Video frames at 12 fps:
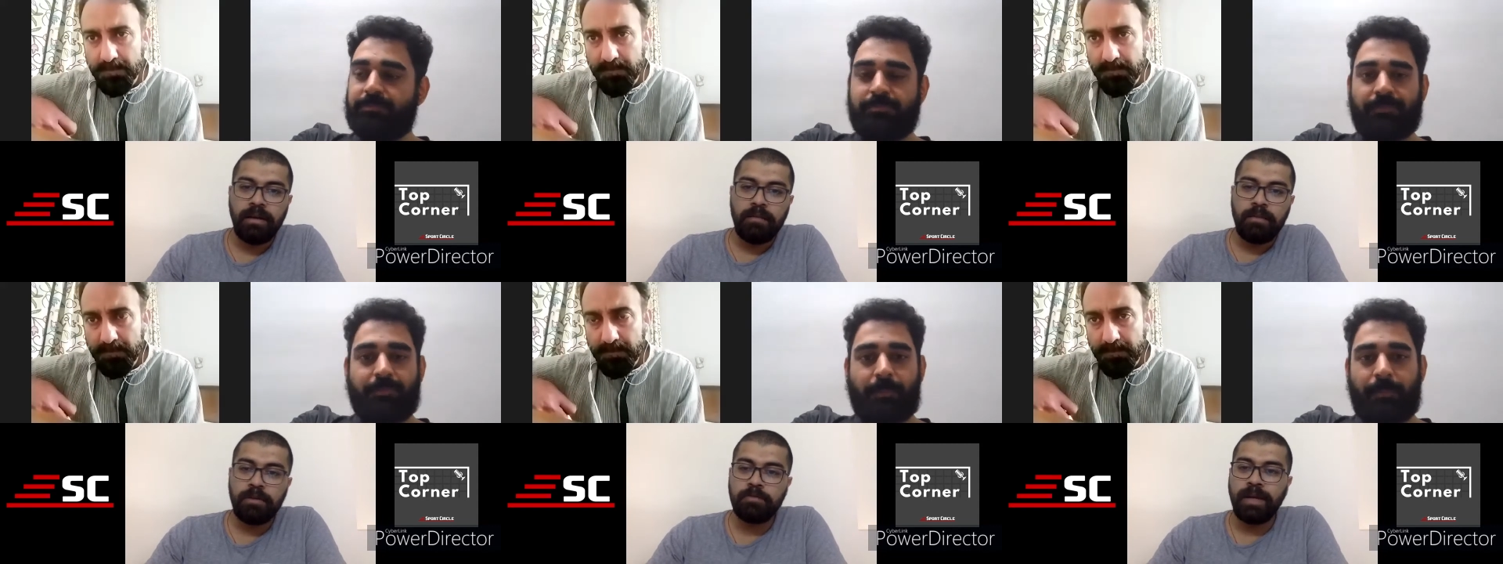
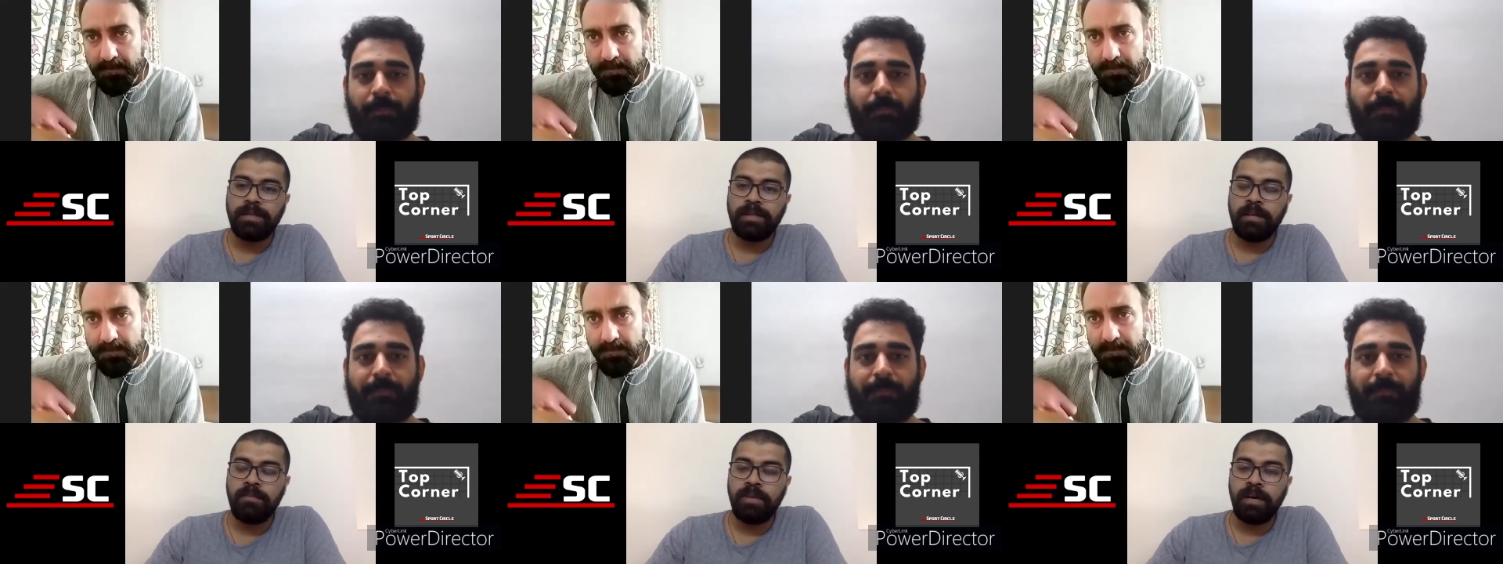Speaker 1: Because by the
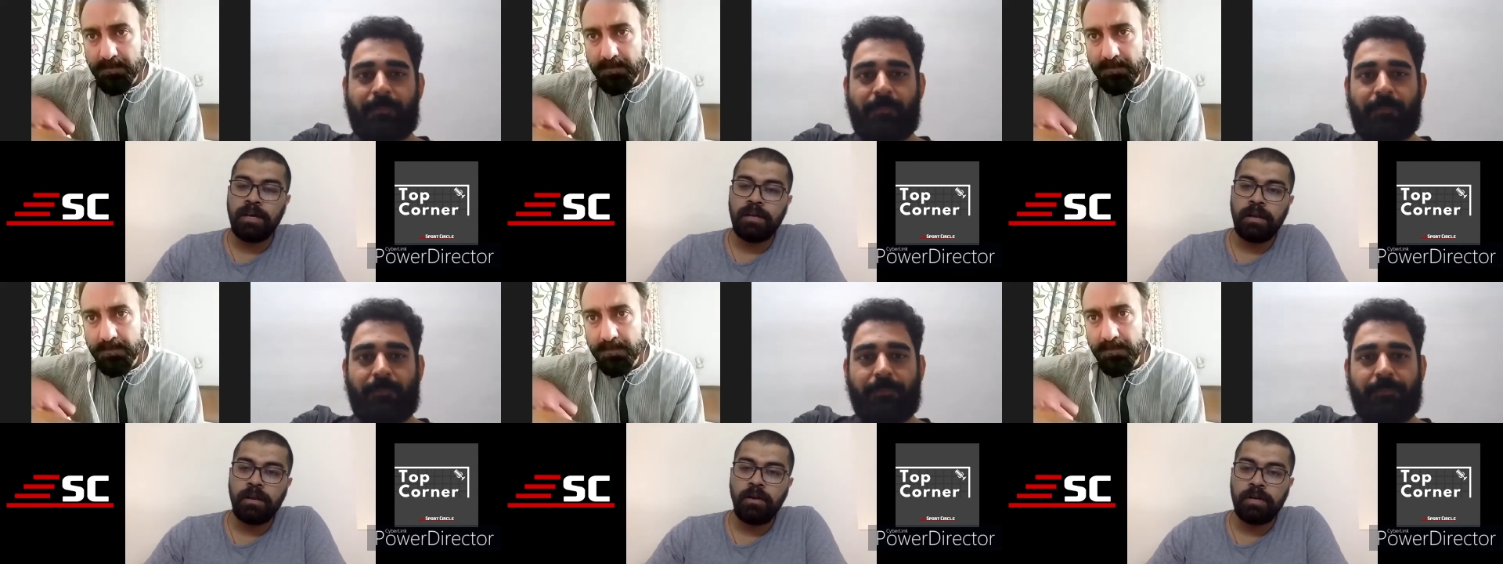time
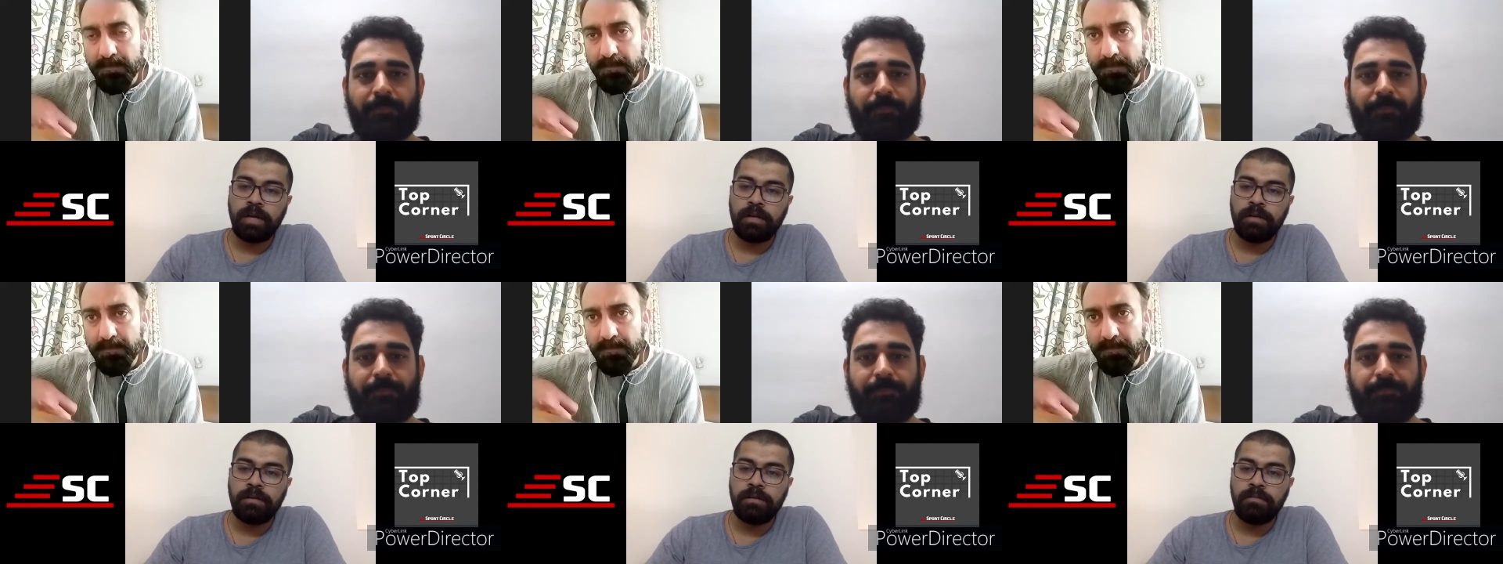Villarreal got
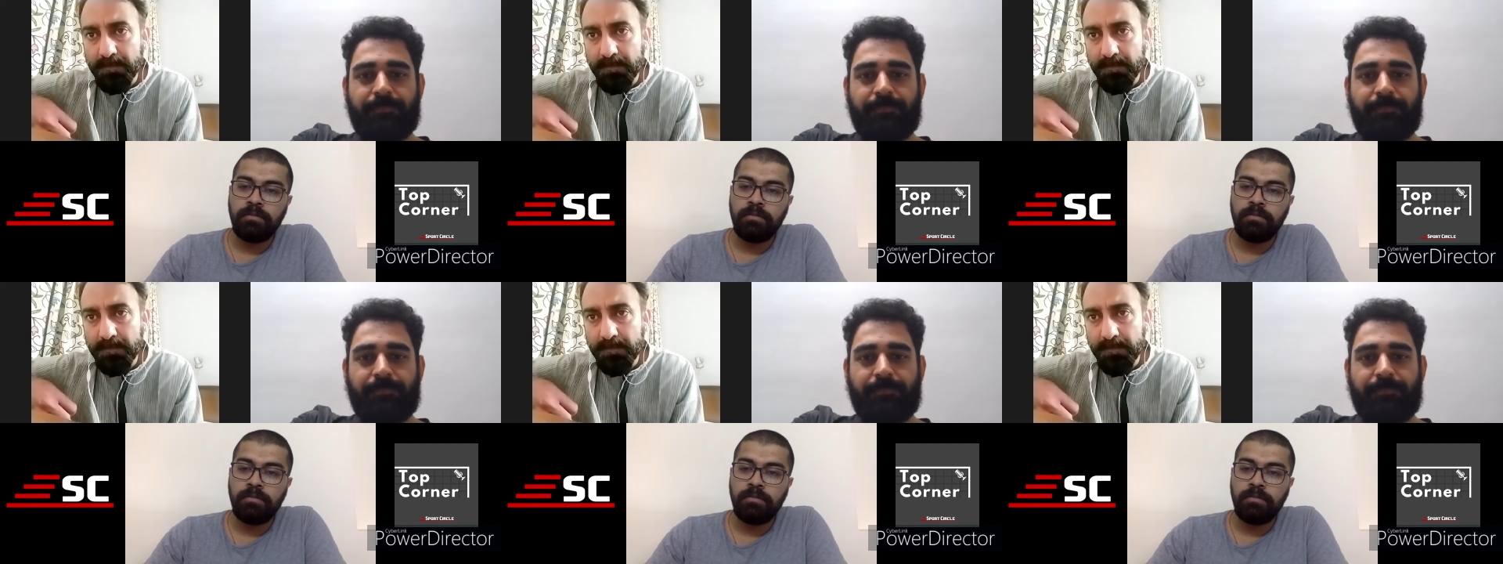tired,